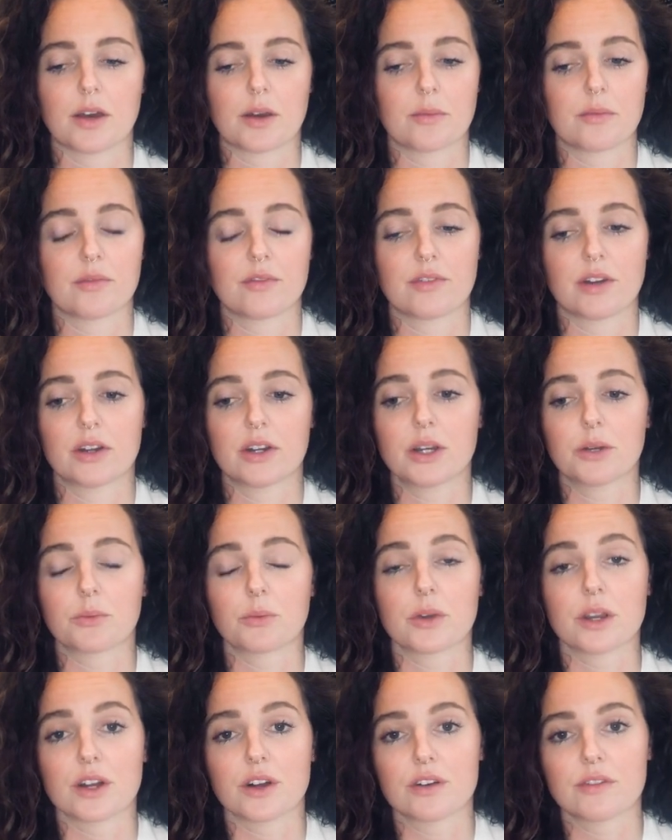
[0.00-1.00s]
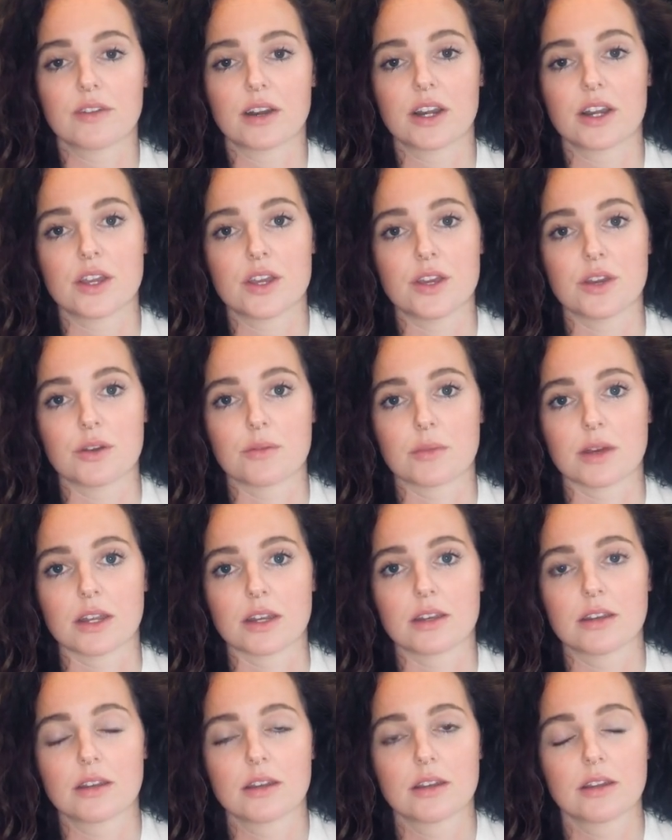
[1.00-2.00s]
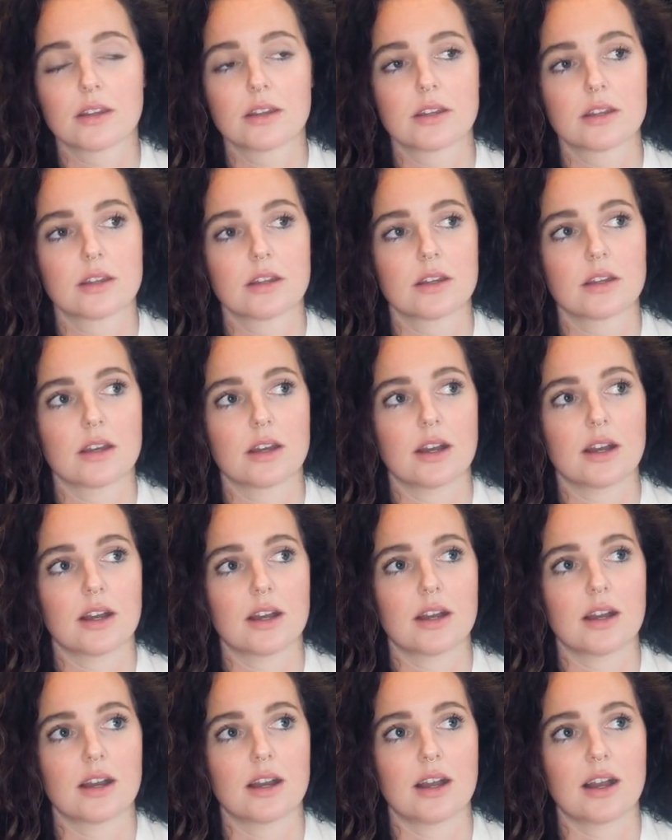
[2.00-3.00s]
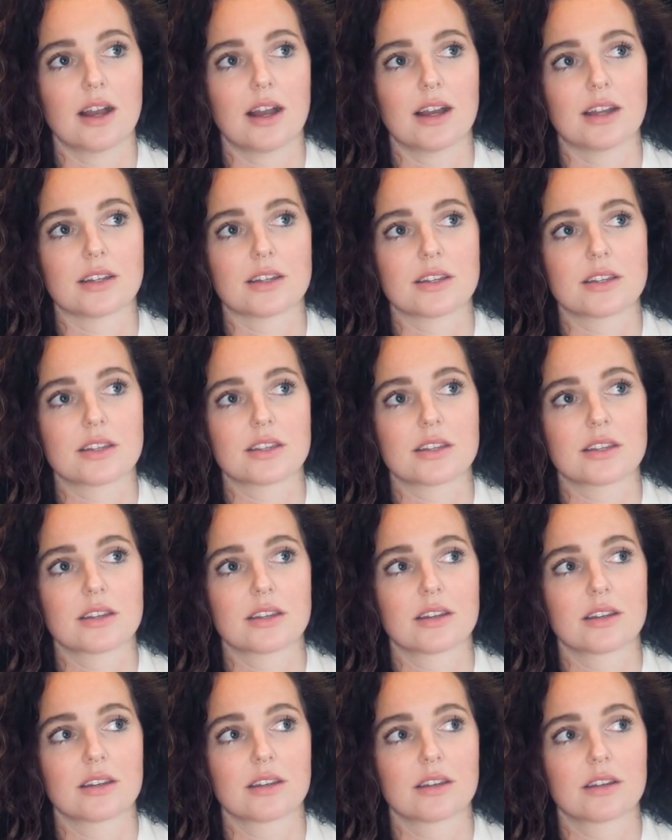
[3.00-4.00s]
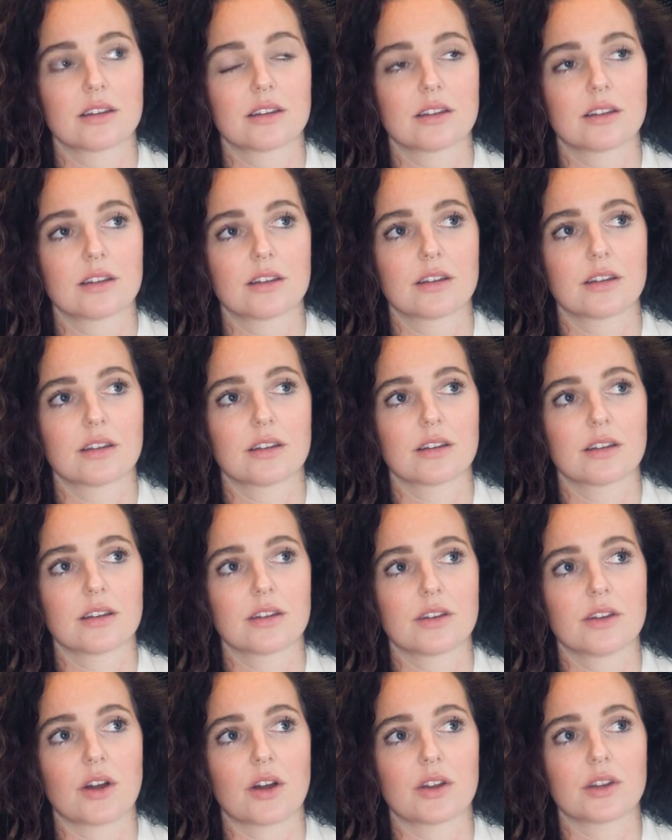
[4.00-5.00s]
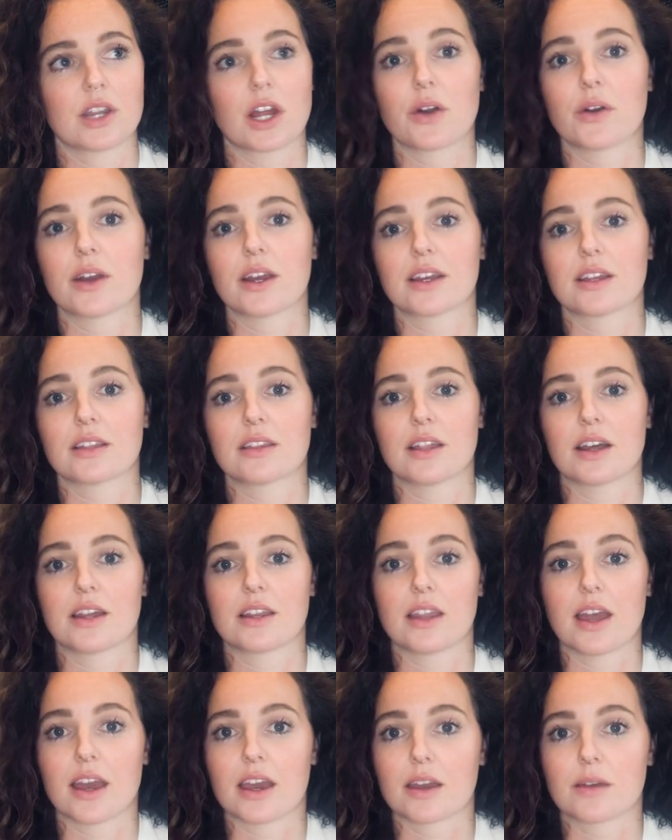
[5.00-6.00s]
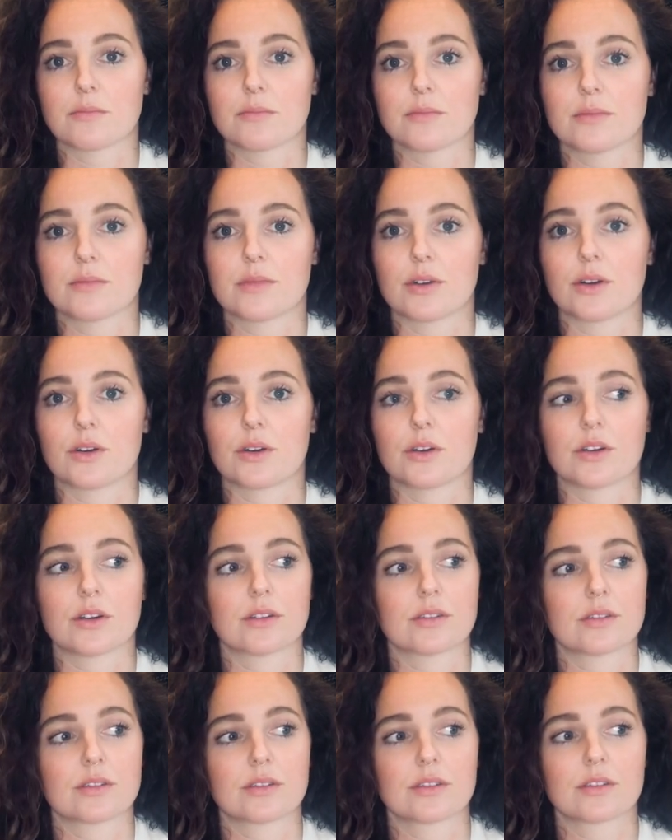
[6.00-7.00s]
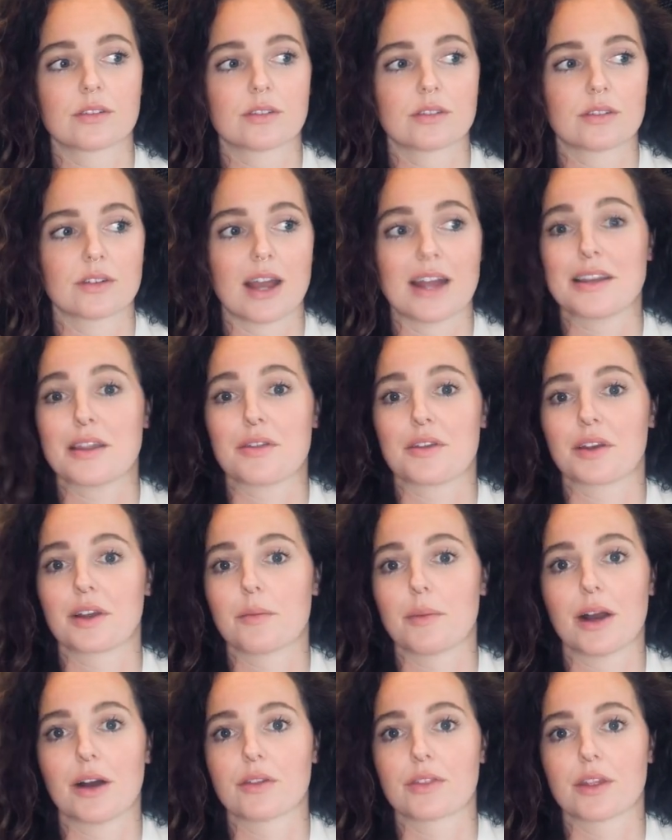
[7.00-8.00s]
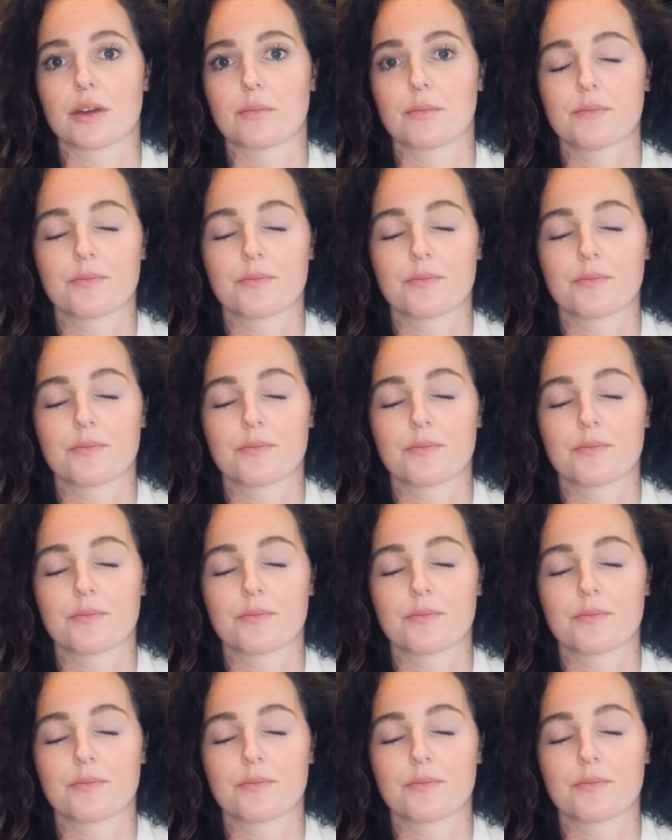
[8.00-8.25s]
very real, very human, and not knowing their name or anything about them.